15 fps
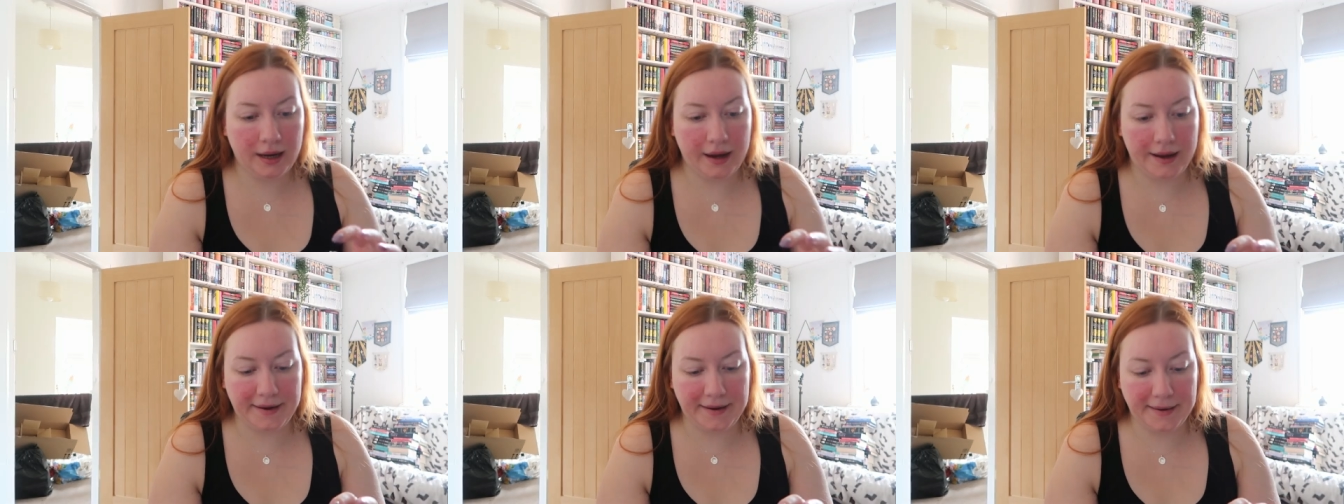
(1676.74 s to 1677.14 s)

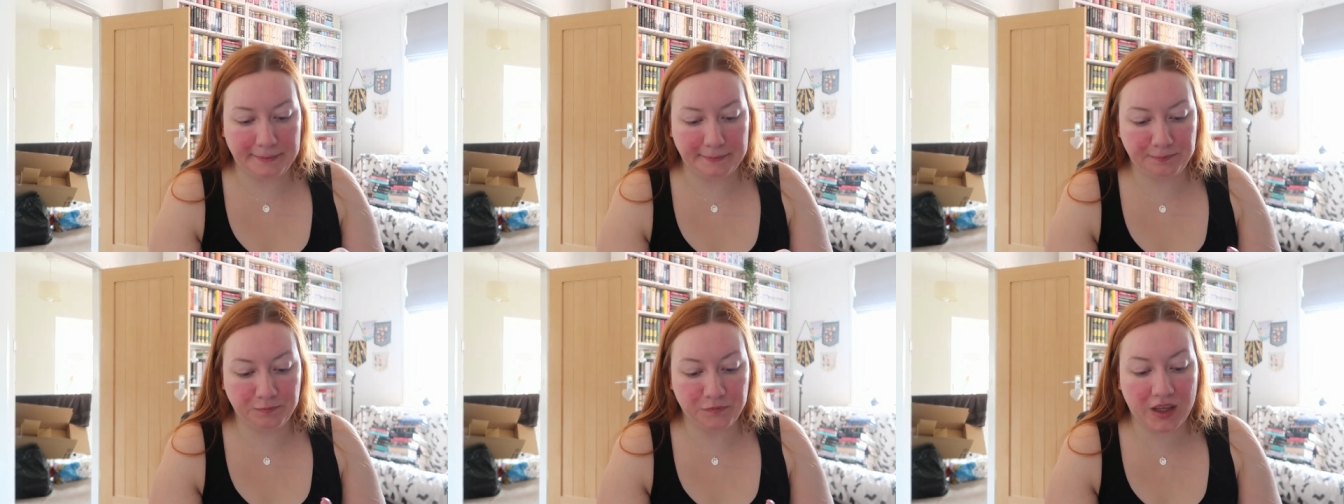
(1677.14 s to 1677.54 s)

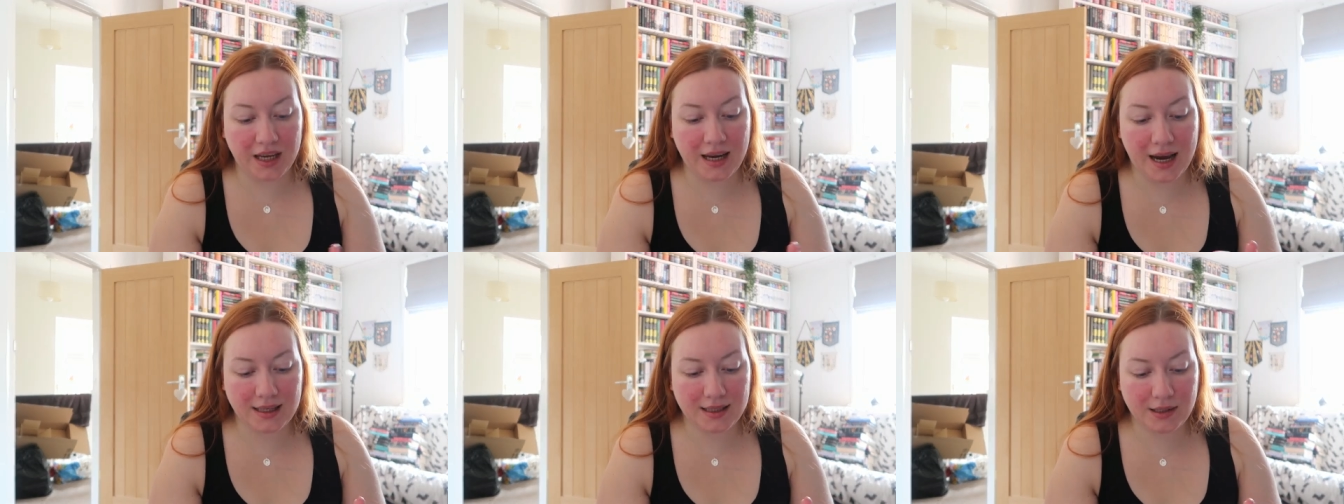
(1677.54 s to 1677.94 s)
um,
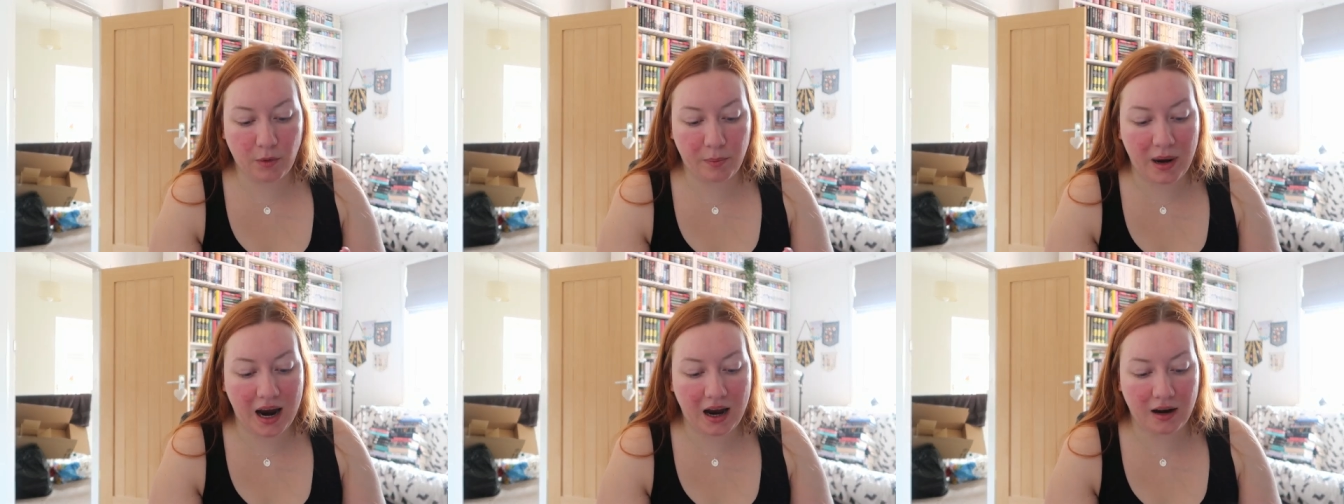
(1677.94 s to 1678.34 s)
they are
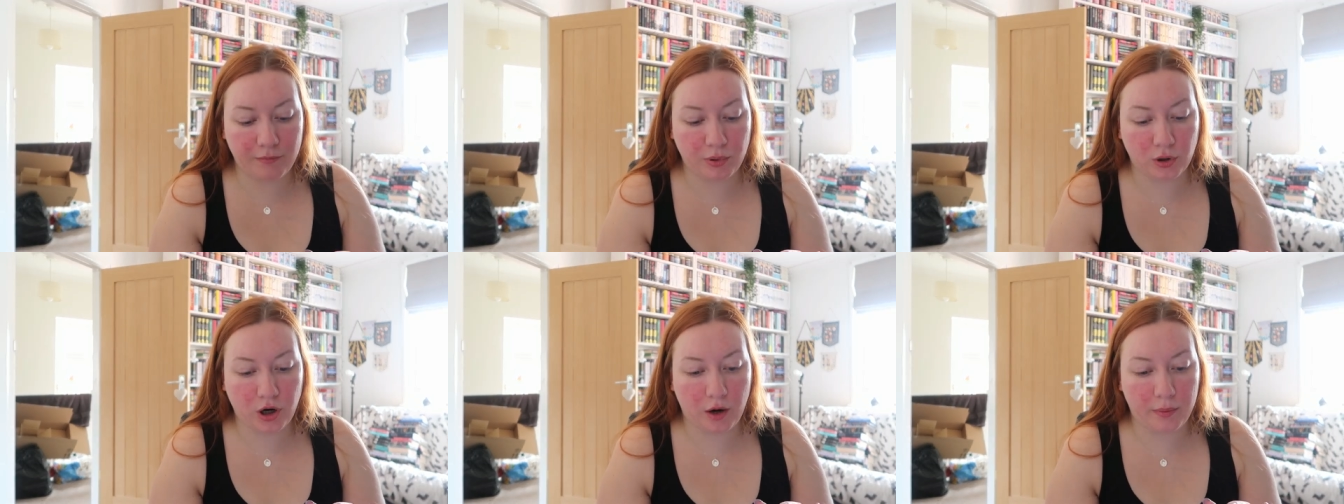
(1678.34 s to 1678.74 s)
still part
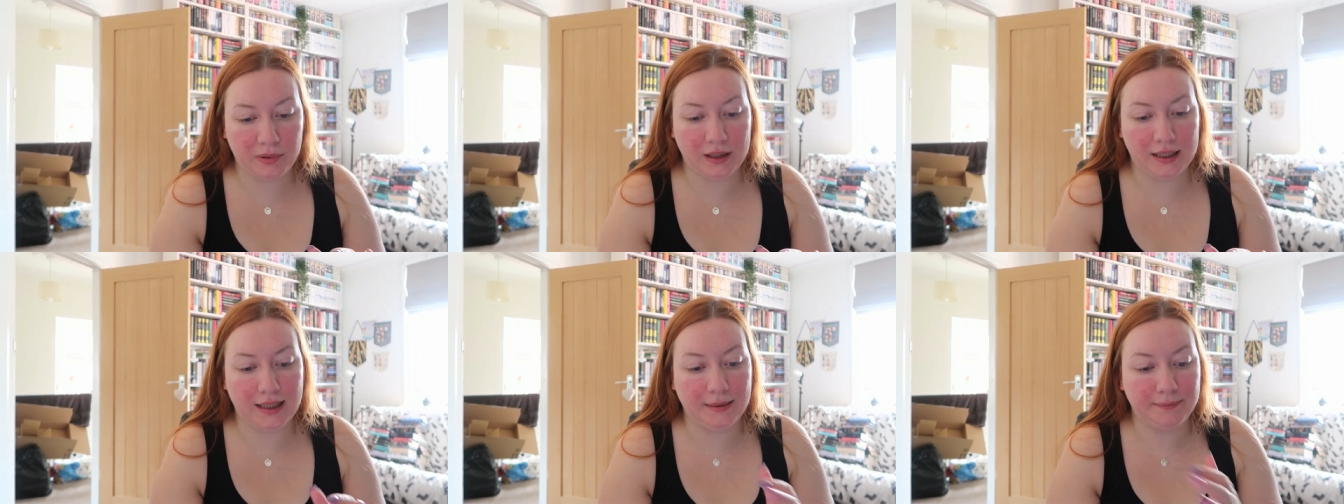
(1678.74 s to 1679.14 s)
of
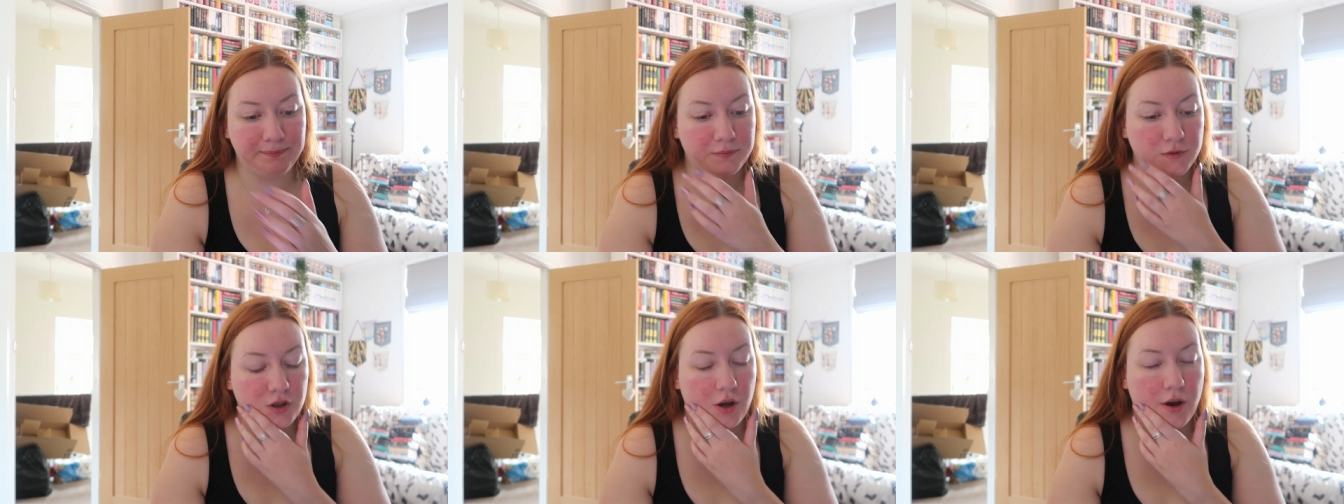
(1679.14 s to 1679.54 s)
Bookopoly.
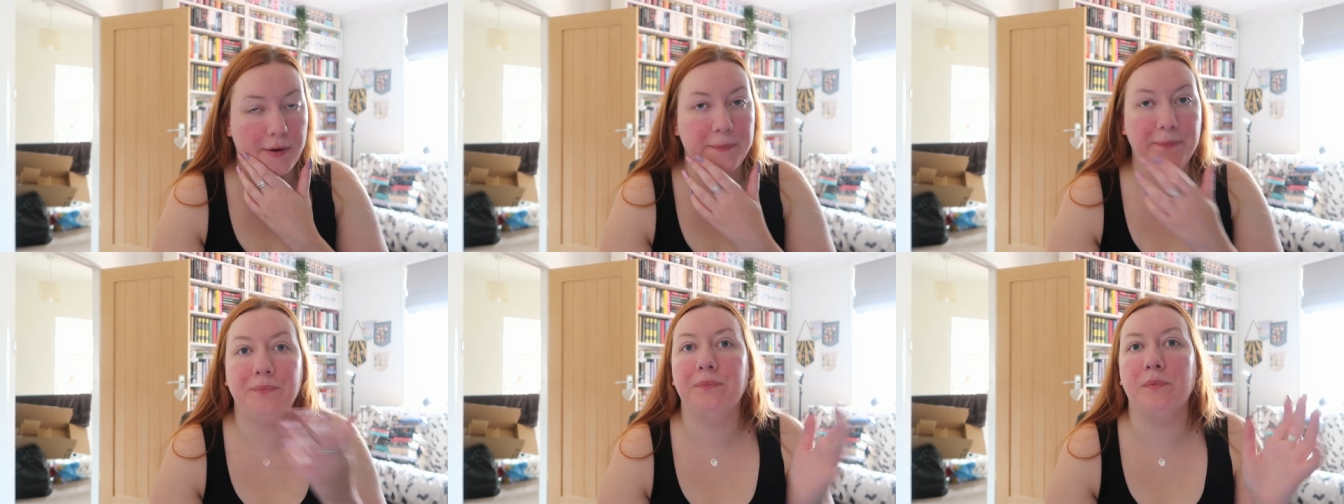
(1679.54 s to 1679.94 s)

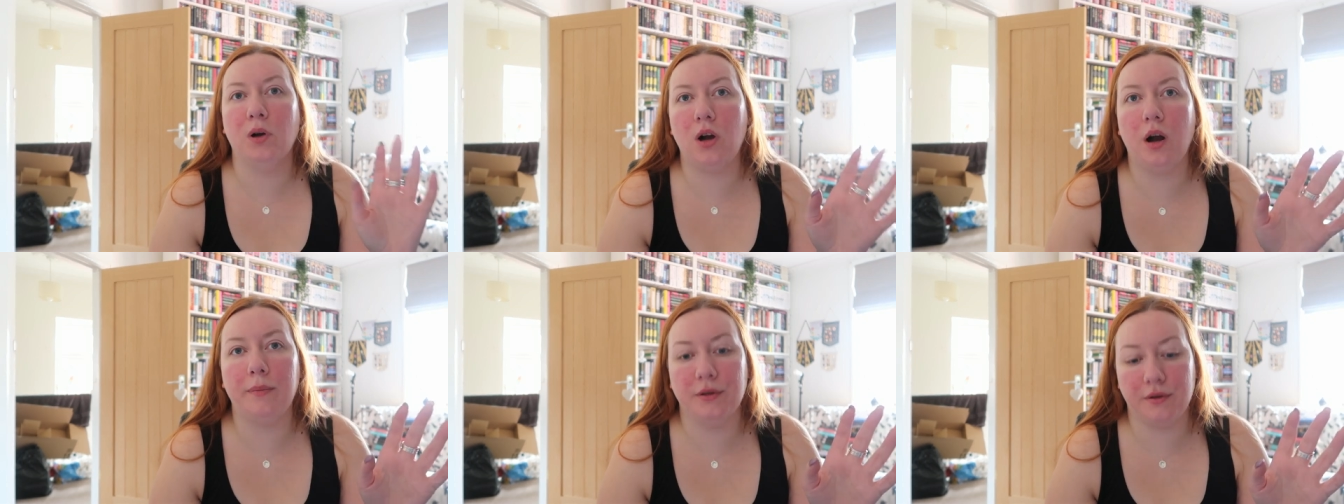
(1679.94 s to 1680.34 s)
So,
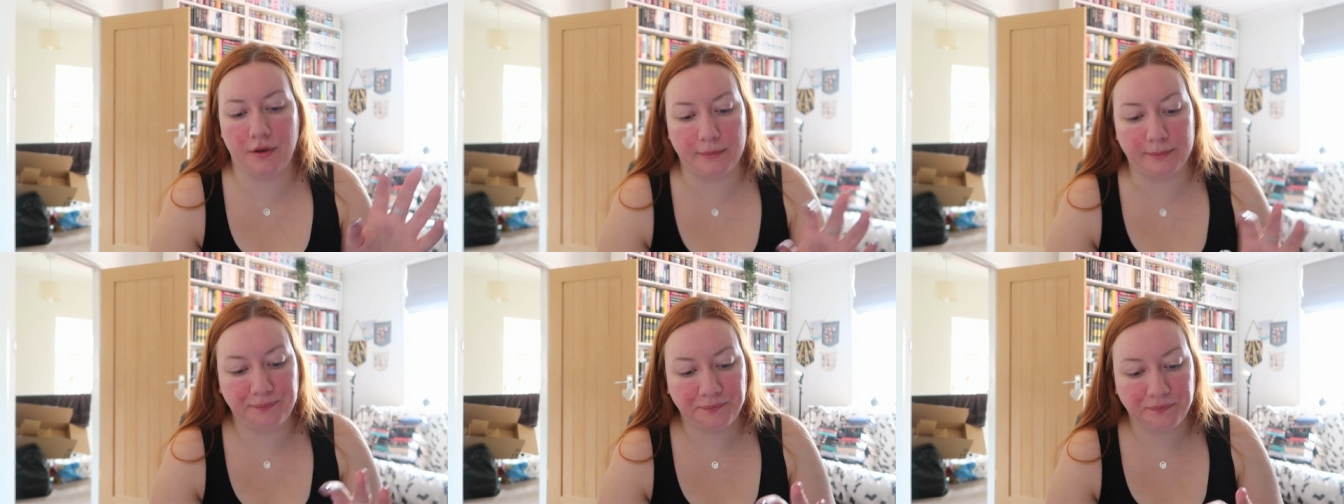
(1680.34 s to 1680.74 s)
Bookopoly
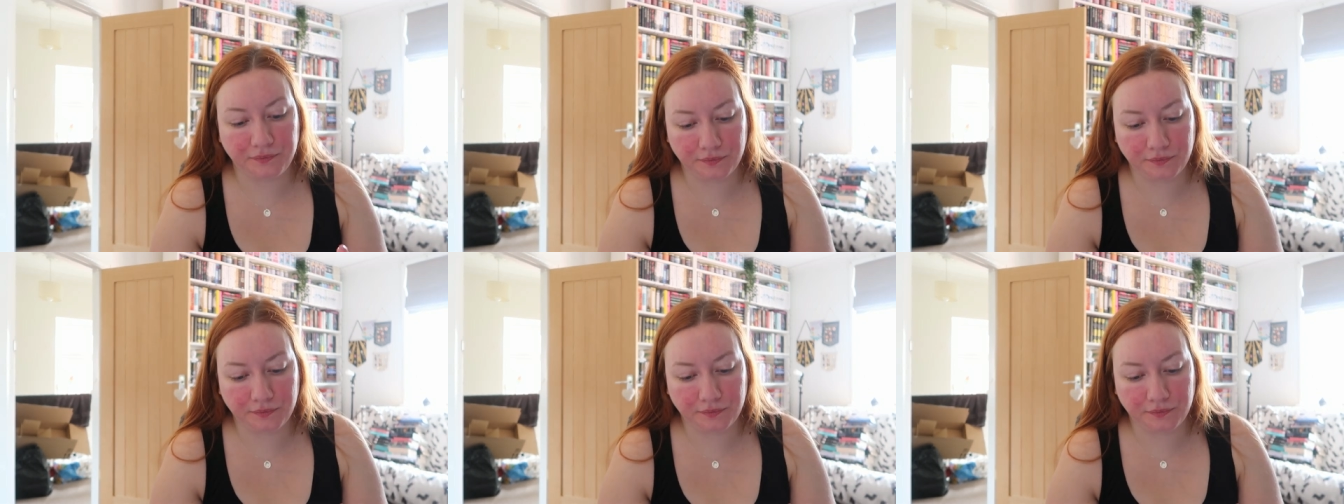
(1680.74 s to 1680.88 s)
them.